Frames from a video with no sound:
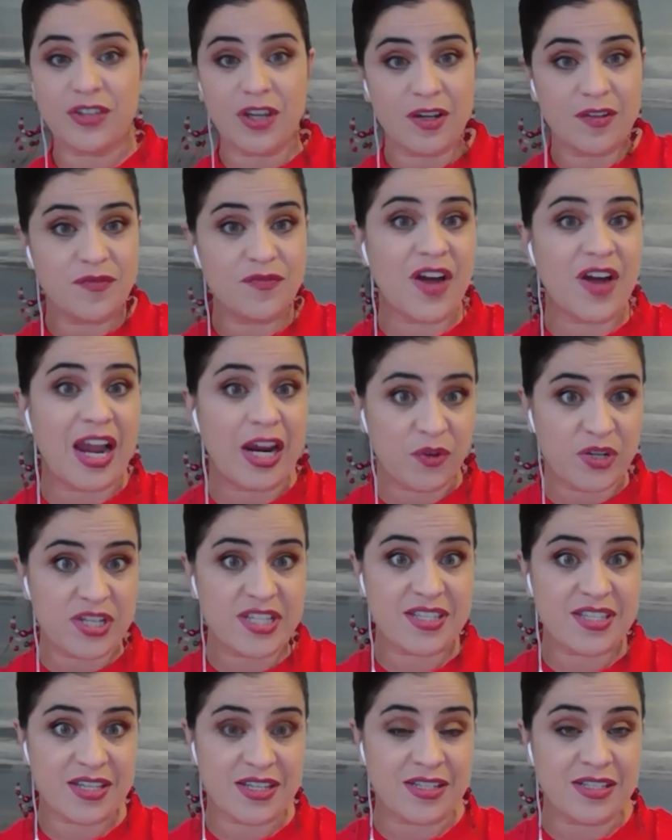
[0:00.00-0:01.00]
of
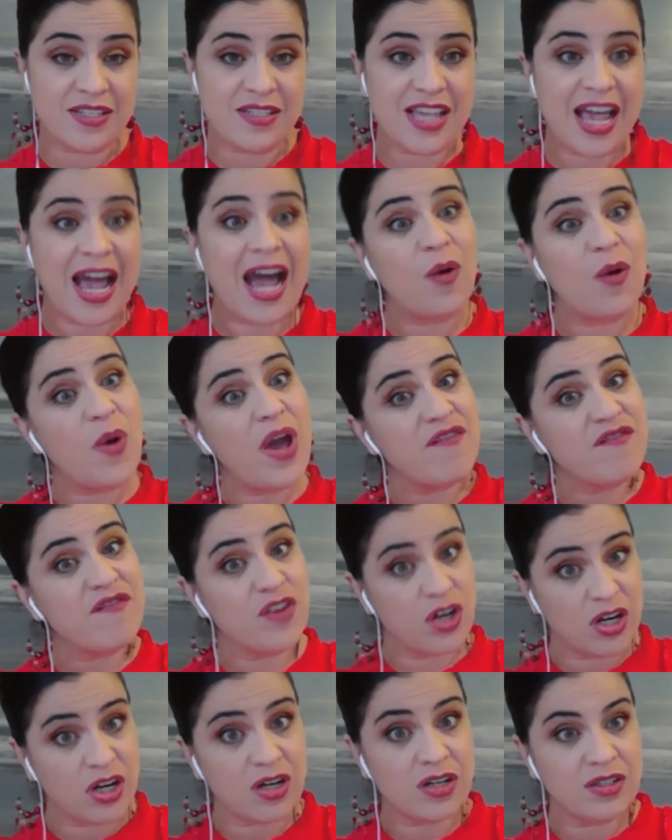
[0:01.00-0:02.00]
viruses.
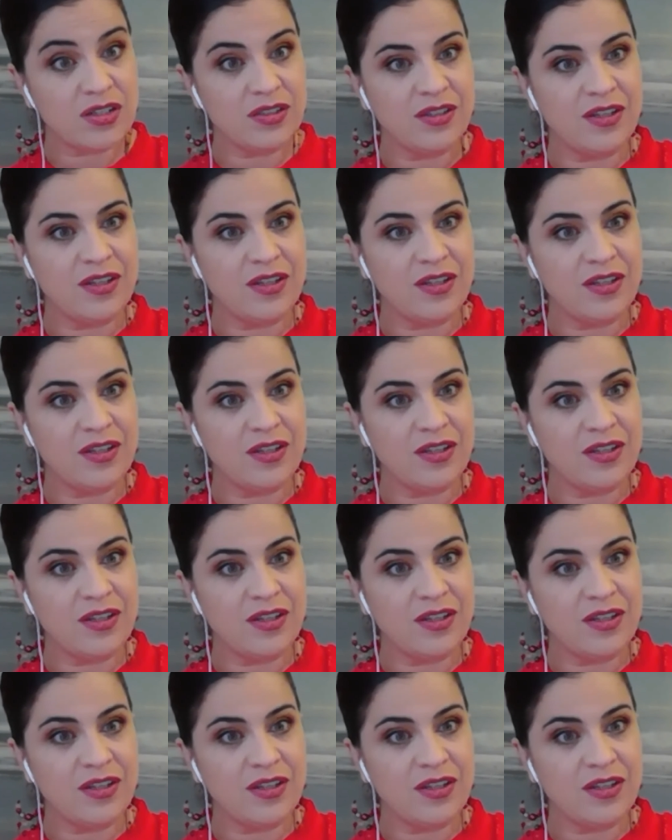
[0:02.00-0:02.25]
However,